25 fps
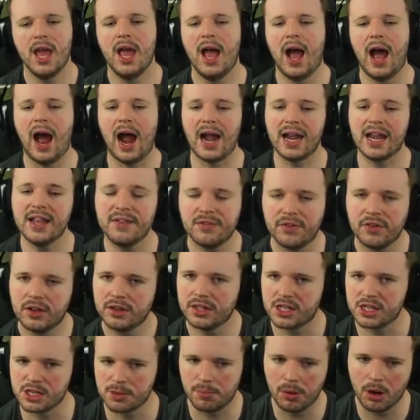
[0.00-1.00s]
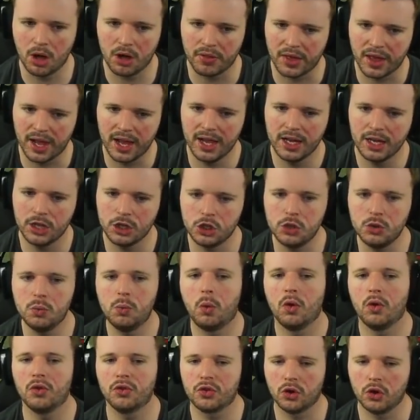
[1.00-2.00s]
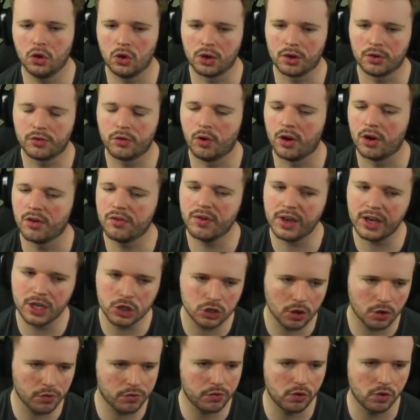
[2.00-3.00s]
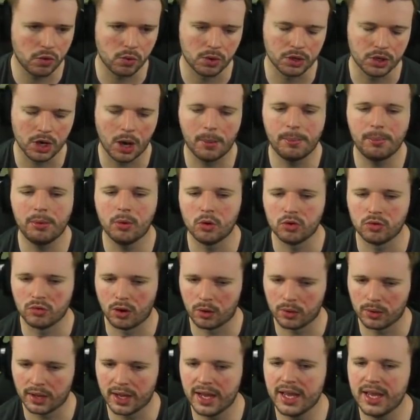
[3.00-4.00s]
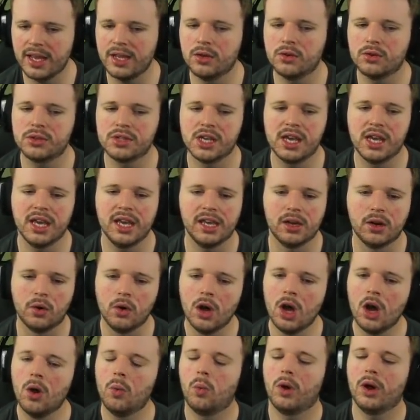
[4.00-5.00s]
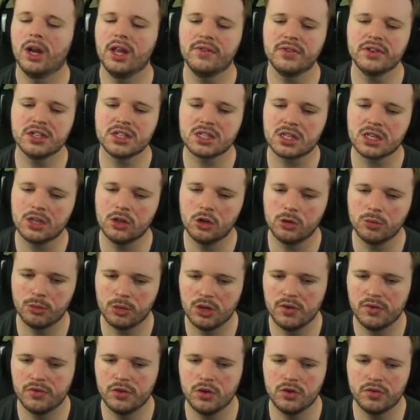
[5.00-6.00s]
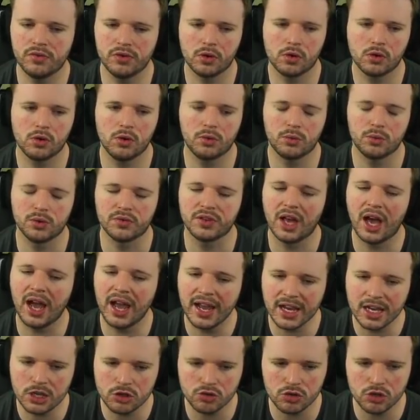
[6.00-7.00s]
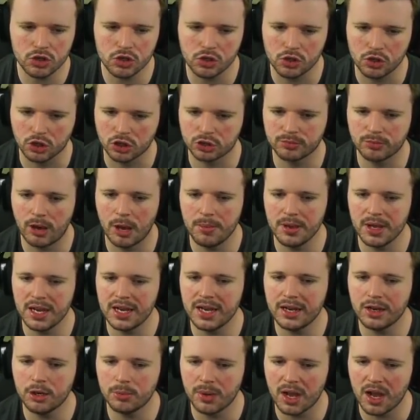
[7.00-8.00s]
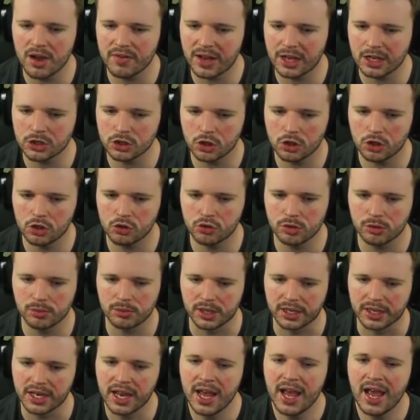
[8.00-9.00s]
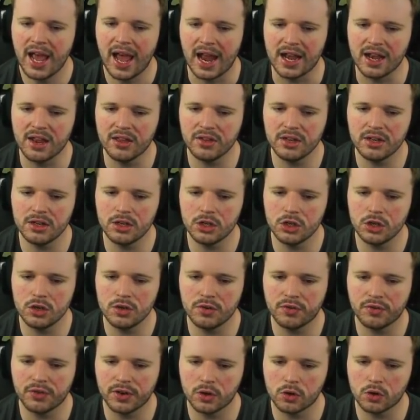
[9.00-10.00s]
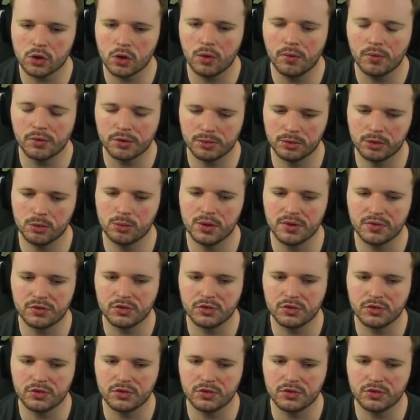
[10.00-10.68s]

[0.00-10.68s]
And if there's a block there, you want to look for a fake shot forward, a ball roll, a heel to heel, whatever skill move you feel comfortable with, that extra touch, maybe a little bit of agile dribbling, anything that you feel comfortable with